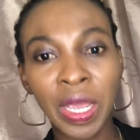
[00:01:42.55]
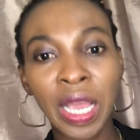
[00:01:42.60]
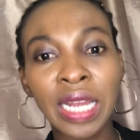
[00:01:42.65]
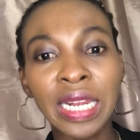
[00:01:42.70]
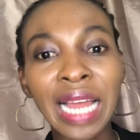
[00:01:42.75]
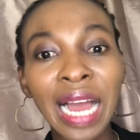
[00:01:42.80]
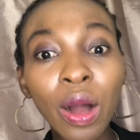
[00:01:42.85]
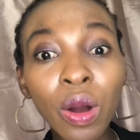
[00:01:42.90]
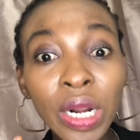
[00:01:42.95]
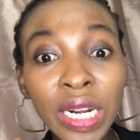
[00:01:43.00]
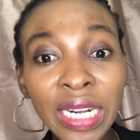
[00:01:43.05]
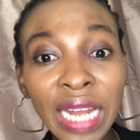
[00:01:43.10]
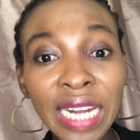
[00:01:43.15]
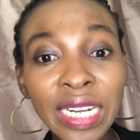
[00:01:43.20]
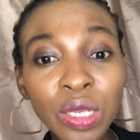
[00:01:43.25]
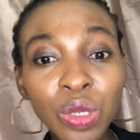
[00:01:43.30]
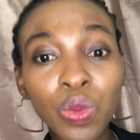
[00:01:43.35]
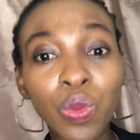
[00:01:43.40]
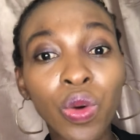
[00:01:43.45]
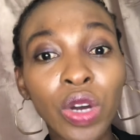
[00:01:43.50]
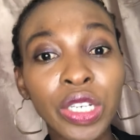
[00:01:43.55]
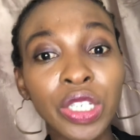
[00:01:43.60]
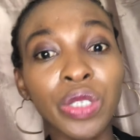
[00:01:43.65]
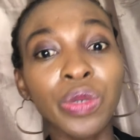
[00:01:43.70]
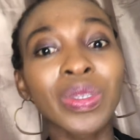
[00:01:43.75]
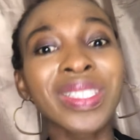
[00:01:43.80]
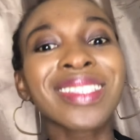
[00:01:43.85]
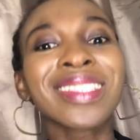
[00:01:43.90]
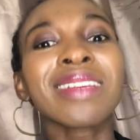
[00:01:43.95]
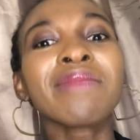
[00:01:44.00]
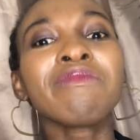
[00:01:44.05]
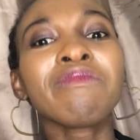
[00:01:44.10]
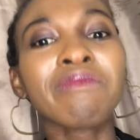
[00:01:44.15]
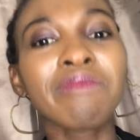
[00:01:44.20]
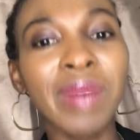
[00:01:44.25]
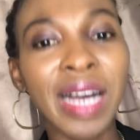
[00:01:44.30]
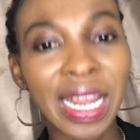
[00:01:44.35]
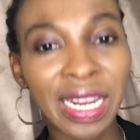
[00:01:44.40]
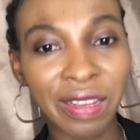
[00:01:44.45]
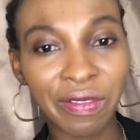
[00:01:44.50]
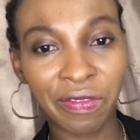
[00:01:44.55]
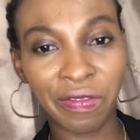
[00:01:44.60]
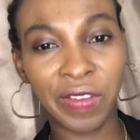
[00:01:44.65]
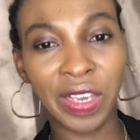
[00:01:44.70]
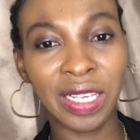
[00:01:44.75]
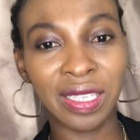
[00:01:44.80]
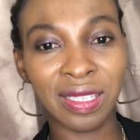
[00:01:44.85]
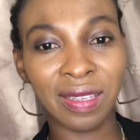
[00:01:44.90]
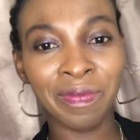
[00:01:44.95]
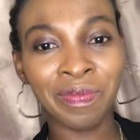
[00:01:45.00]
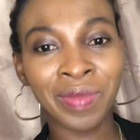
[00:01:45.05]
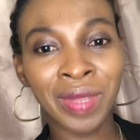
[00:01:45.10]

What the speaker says: That is what you see manifest.